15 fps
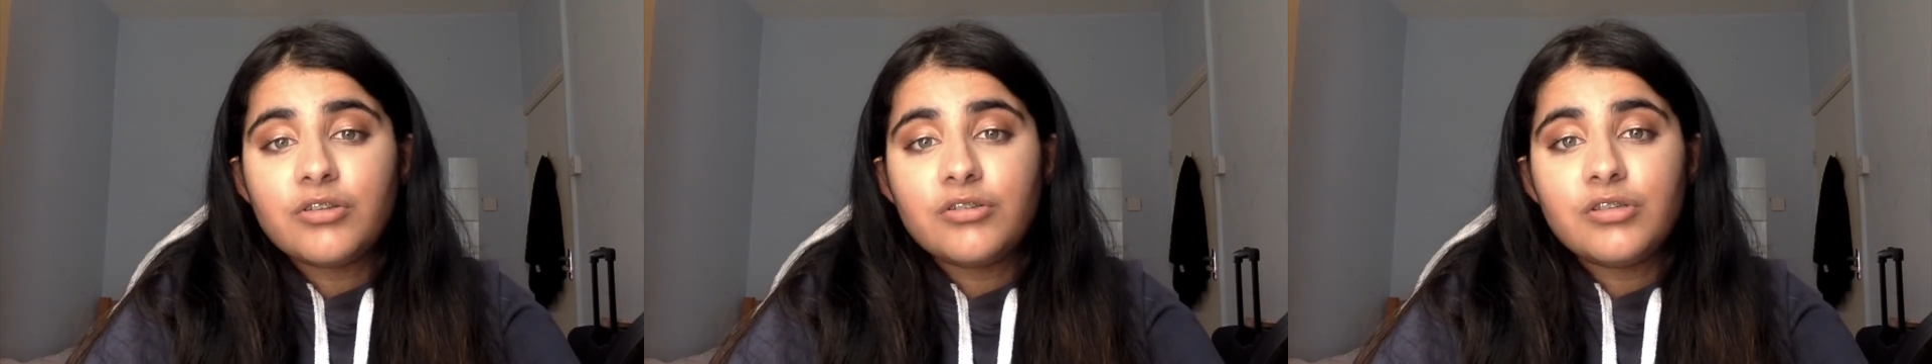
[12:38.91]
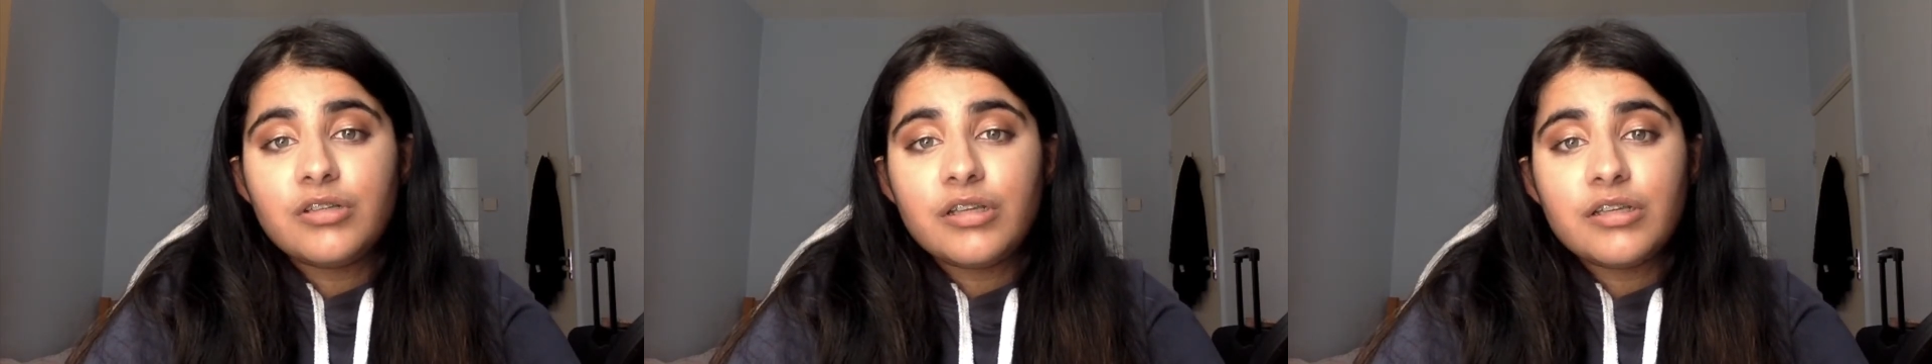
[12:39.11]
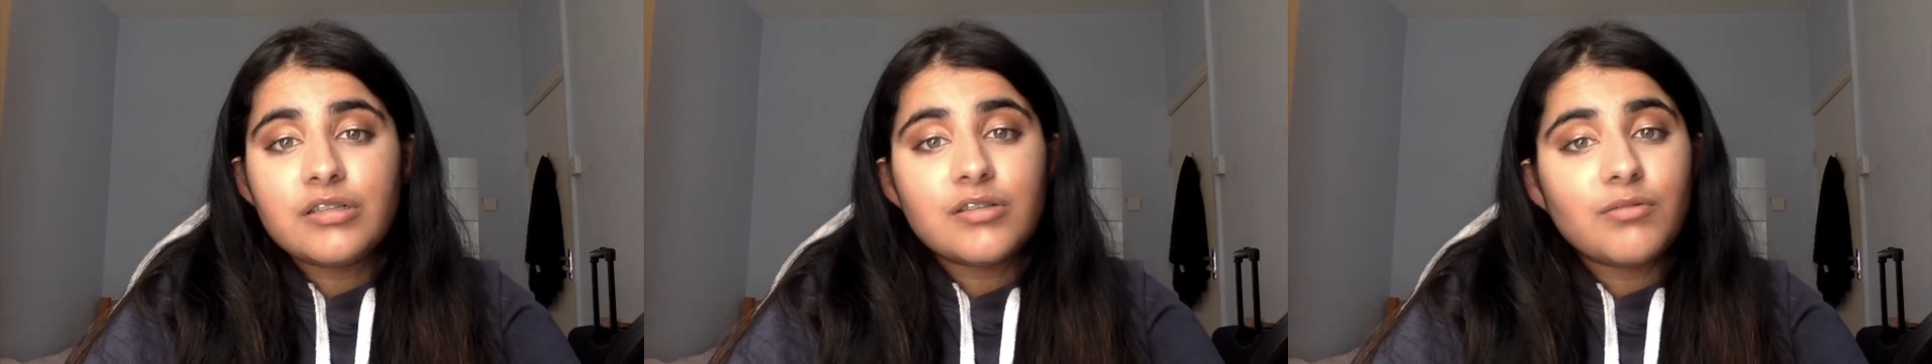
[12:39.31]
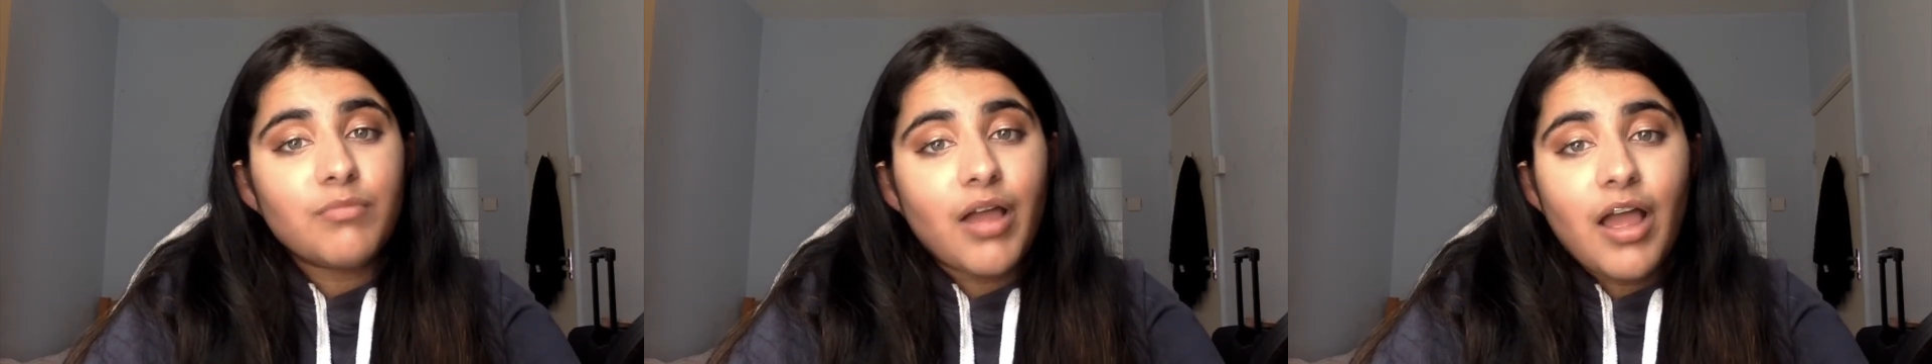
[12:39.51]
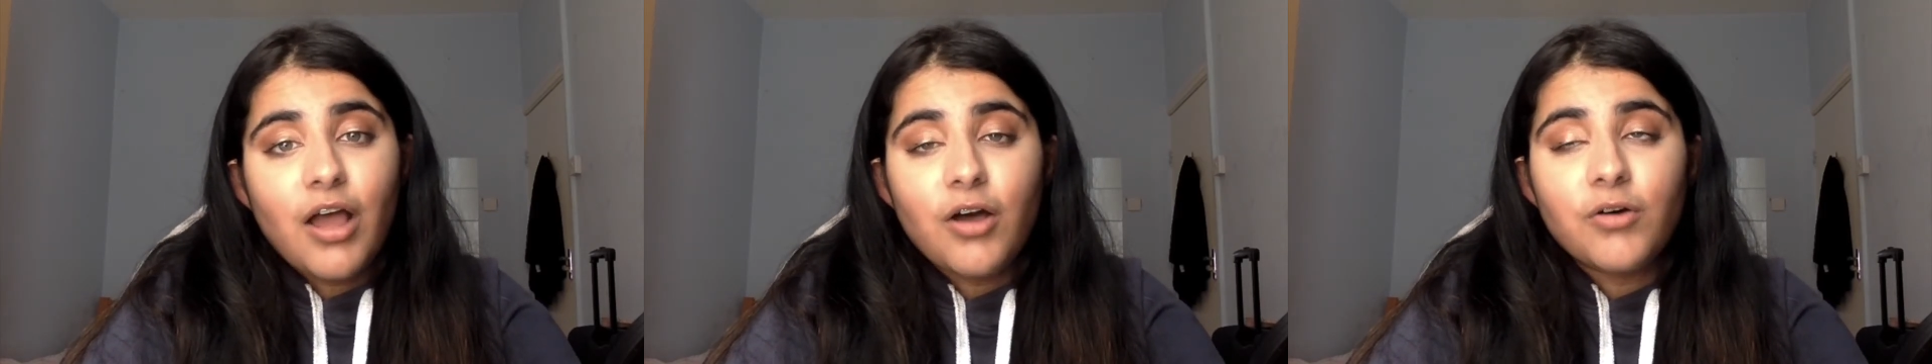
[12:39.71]
You need some
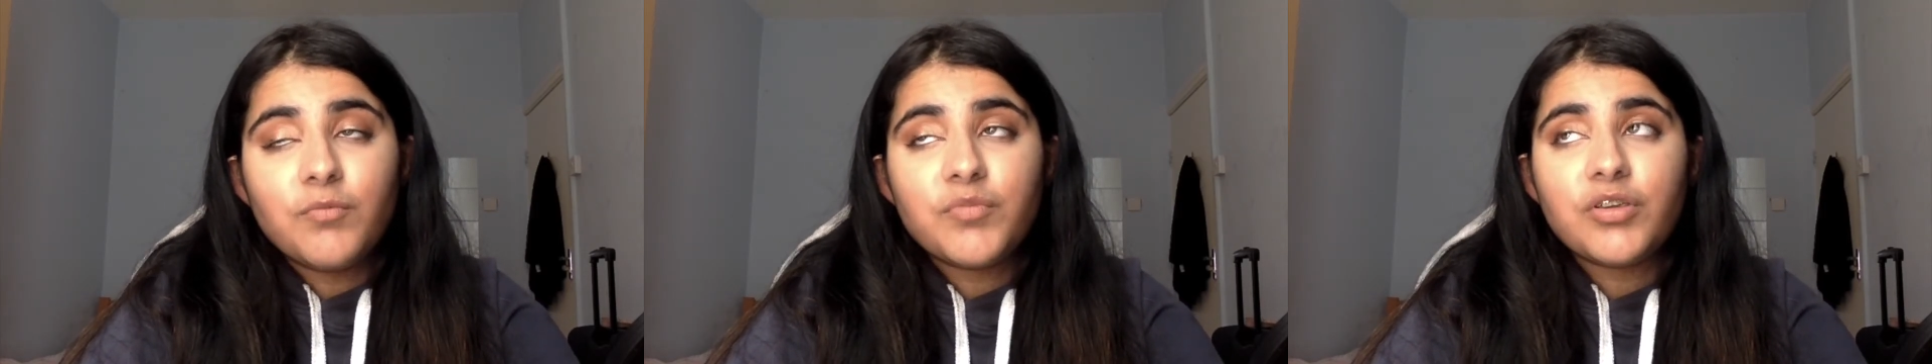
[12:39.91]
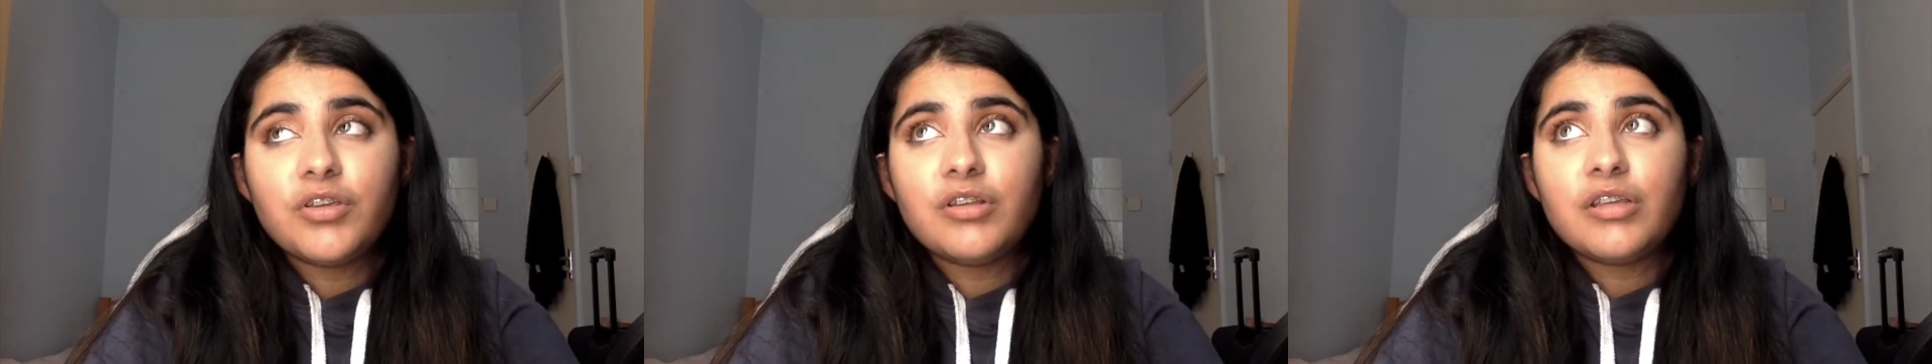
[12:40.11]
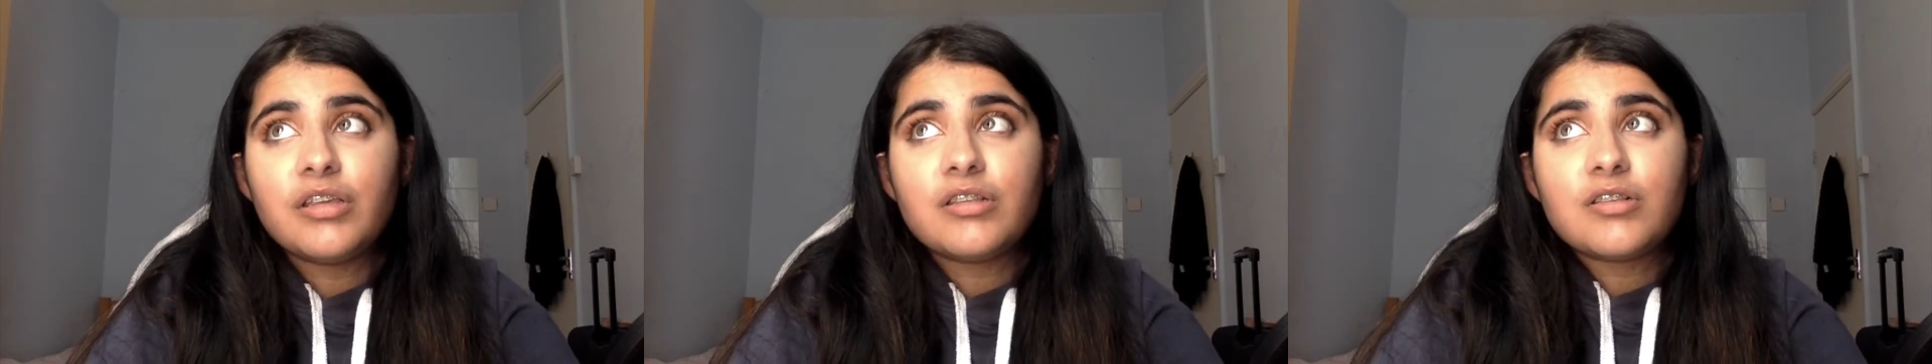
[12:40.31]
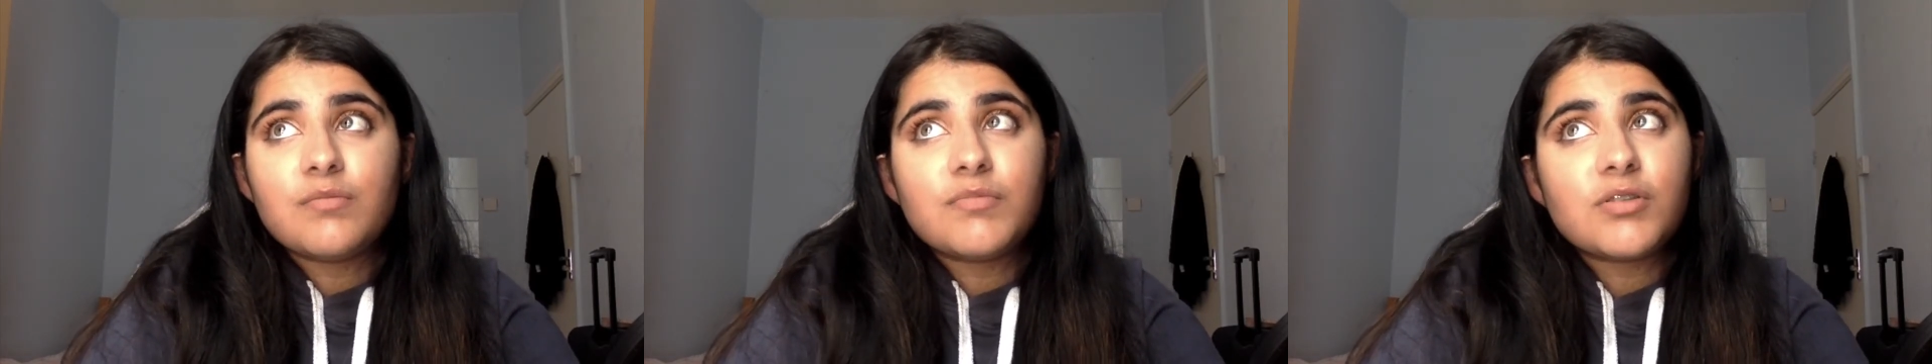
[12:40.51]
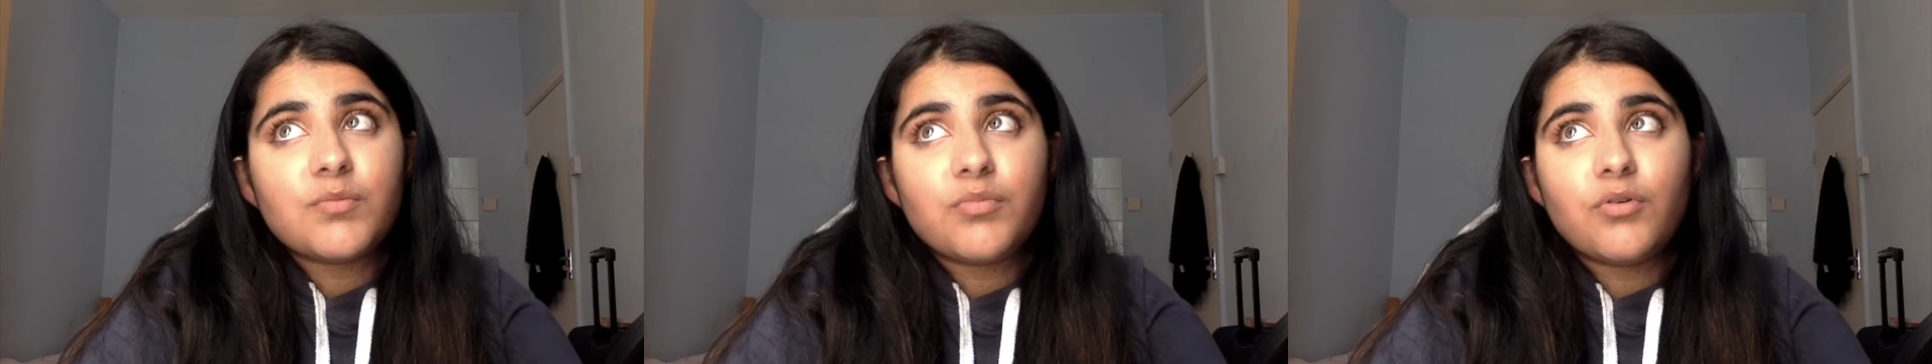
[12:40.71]
help, you need
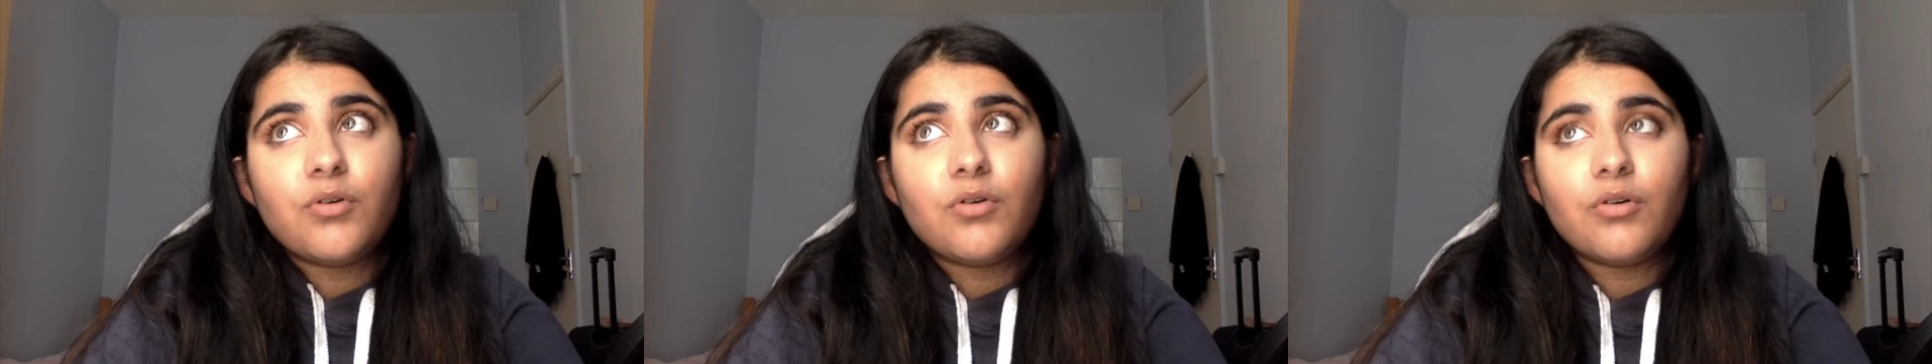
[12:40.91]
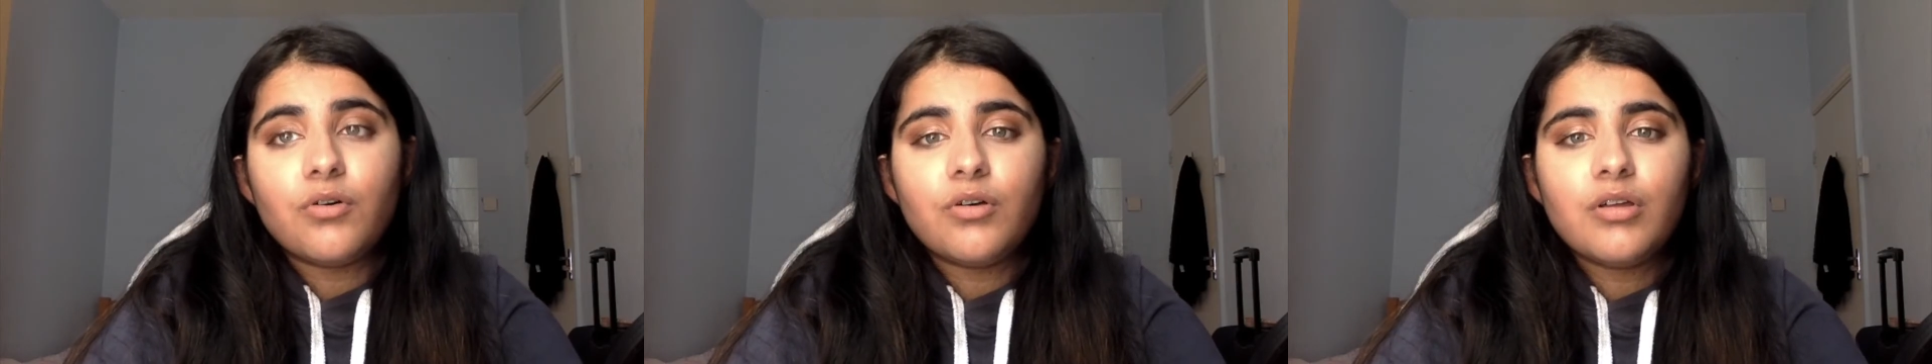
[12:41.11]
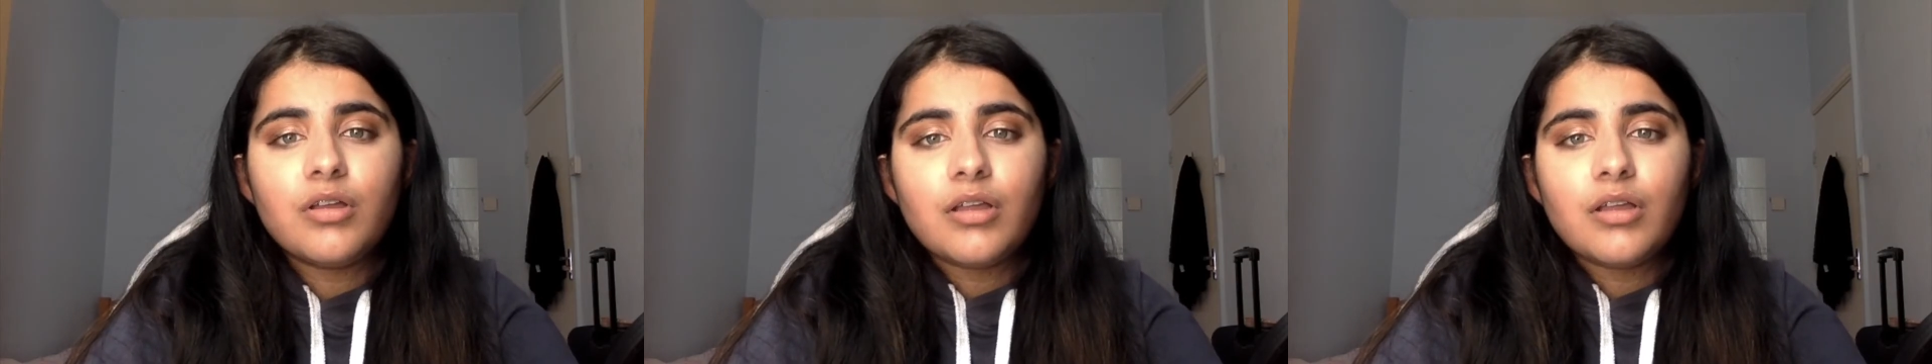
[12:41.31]
some support.